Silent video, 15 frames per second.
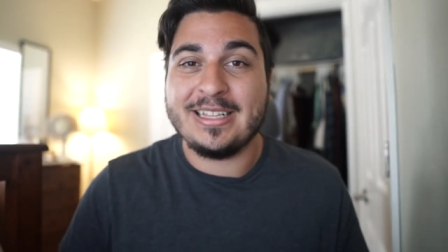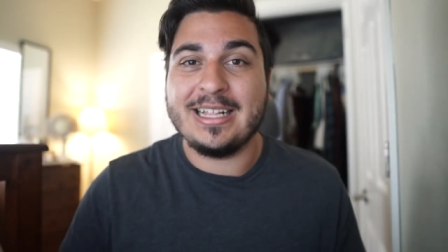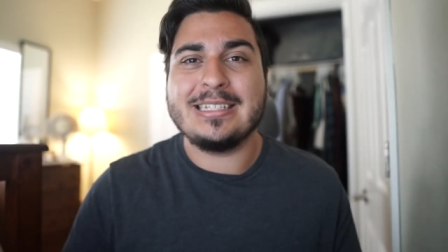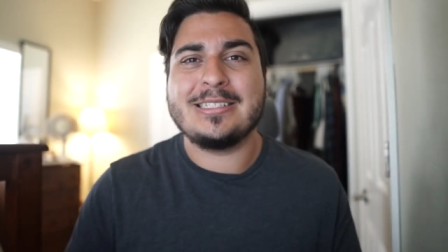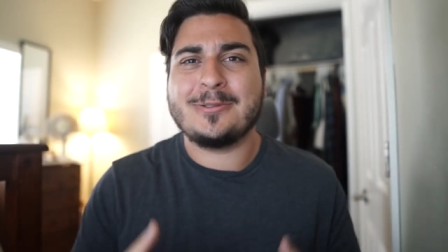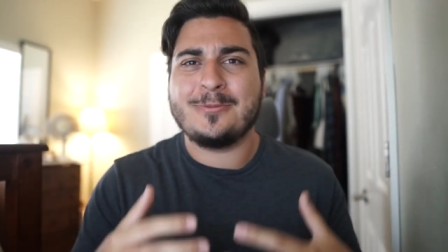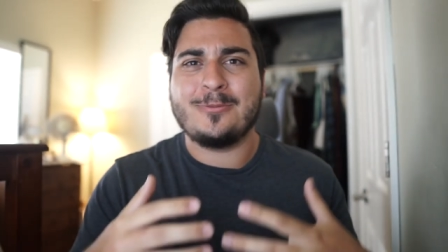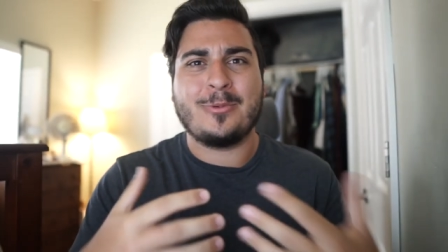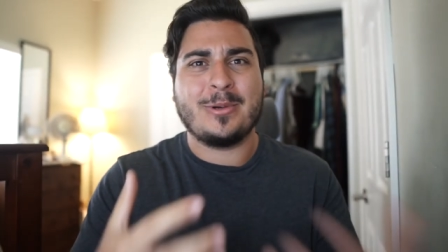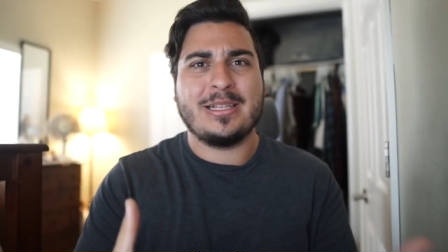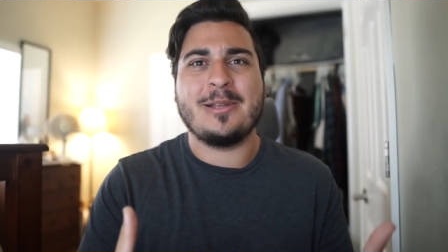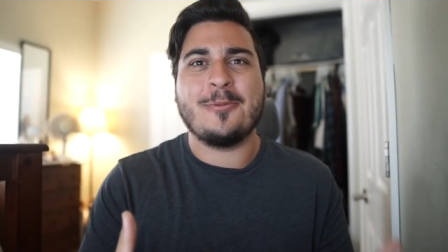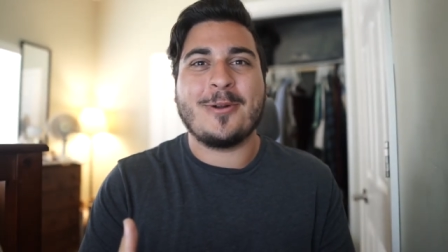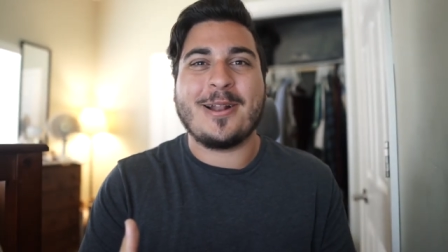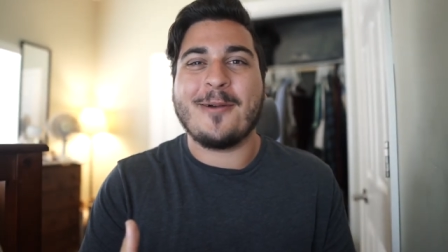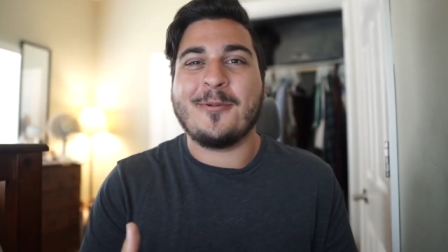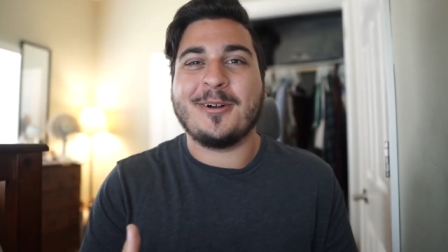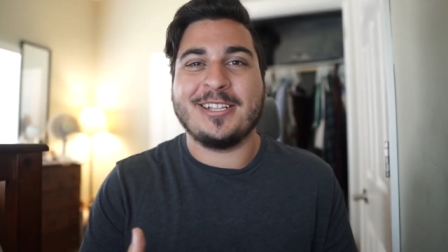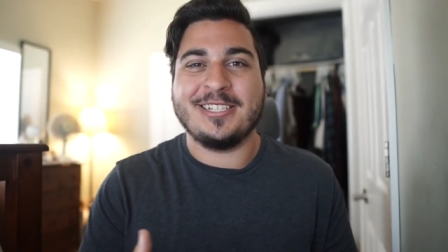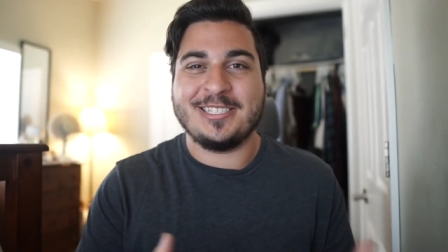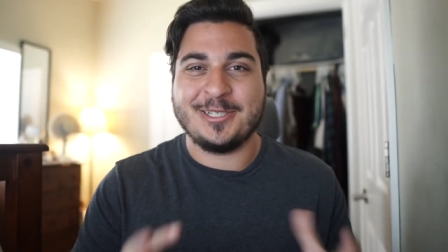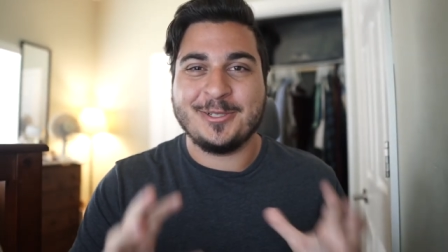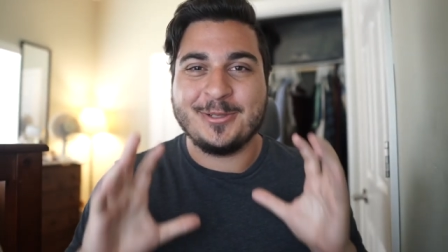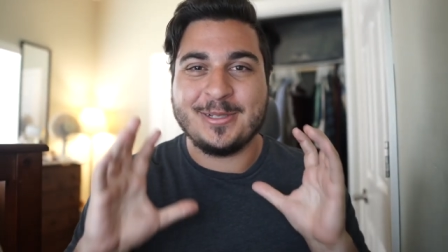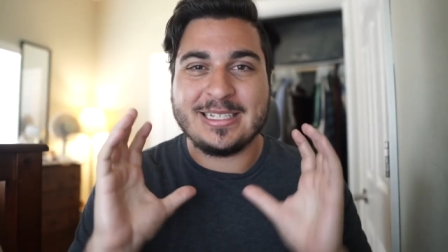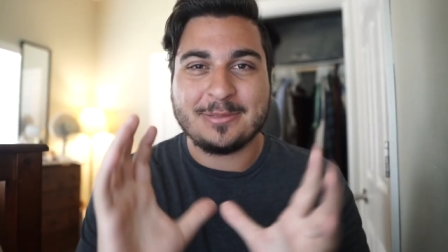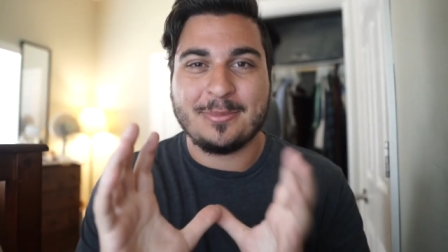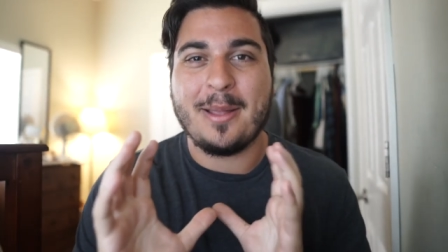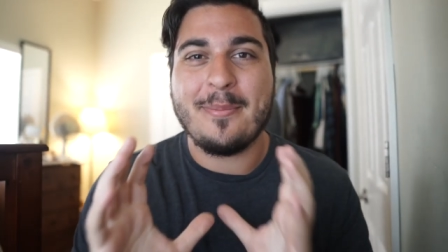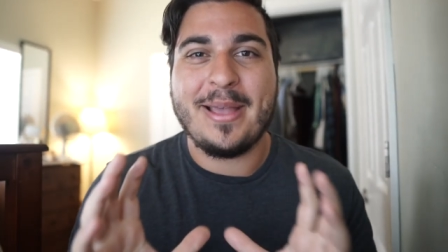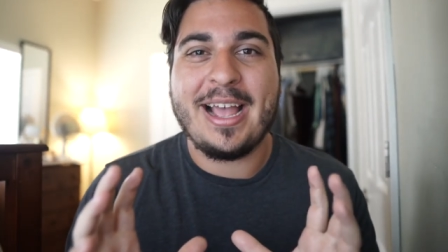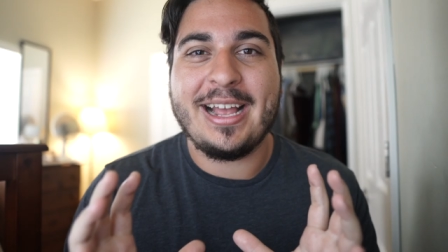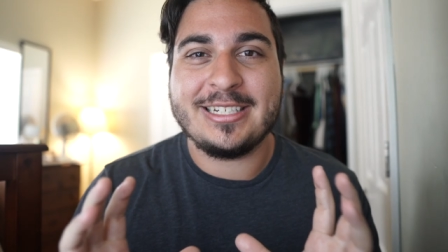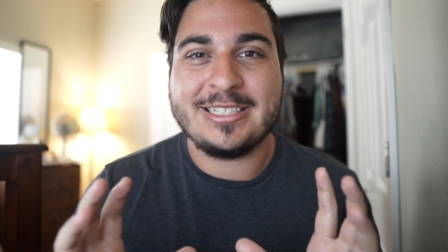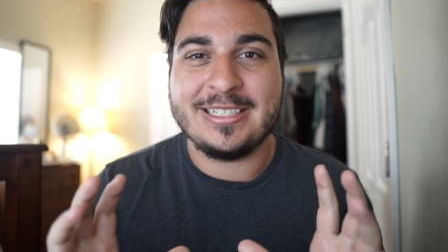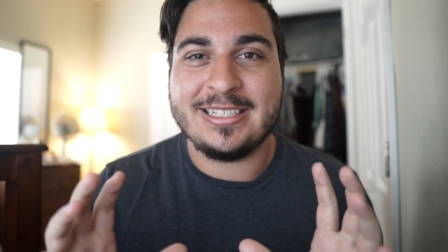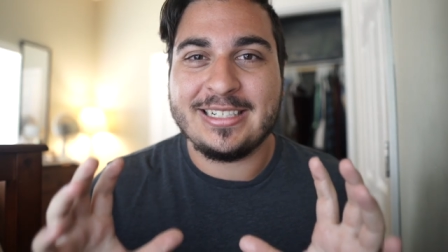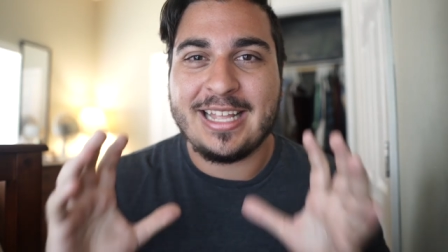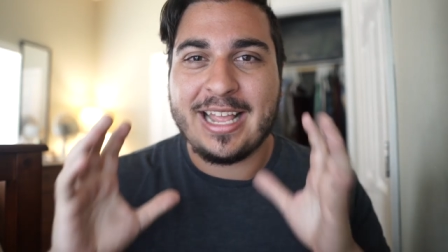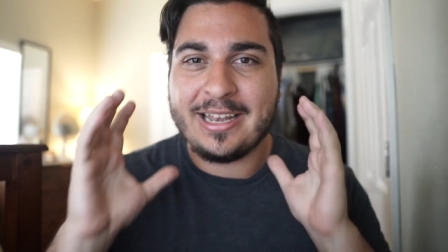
That's really what I want to do. That's my passion,